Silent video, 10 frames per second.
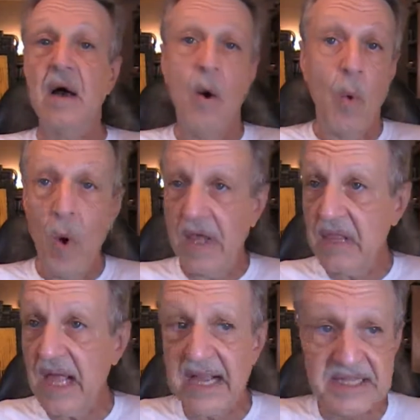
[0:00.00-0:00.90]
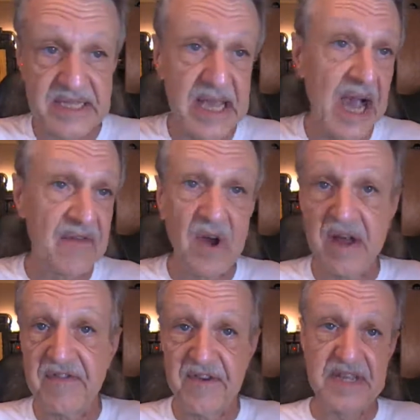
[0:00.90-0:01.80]
One last thing I've got
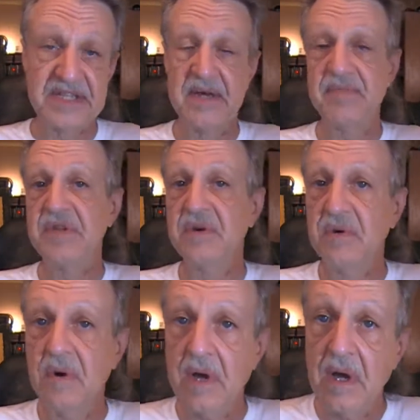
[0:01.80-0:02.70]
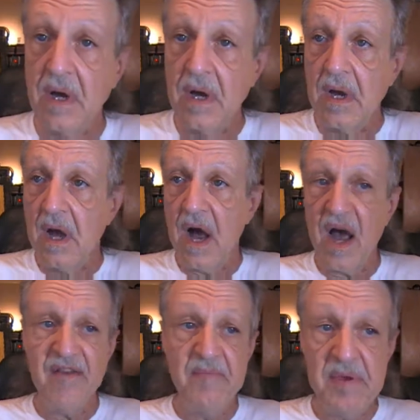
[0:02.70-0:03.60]
to fess up to.
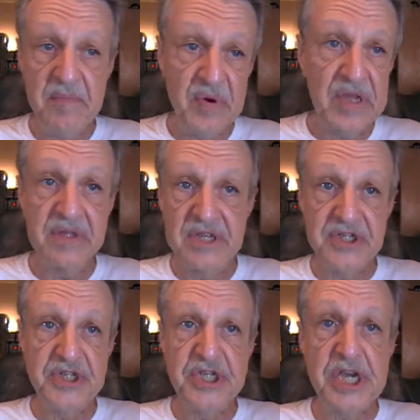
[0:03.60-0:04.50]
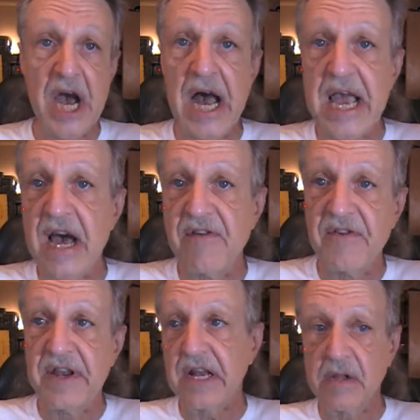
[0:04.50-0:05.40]
I've been putting this
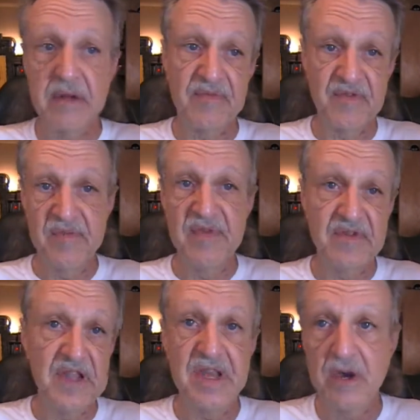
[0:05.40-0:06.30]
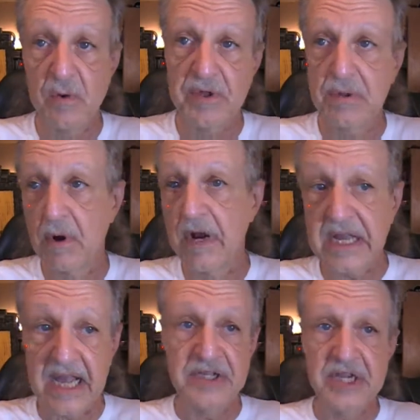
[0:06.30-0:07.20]
GIF and a clip from the video with Laura
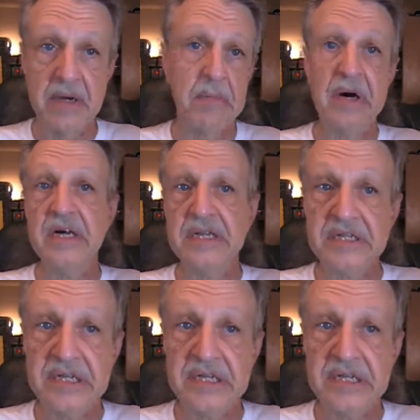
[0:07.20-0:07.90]
catching a buzz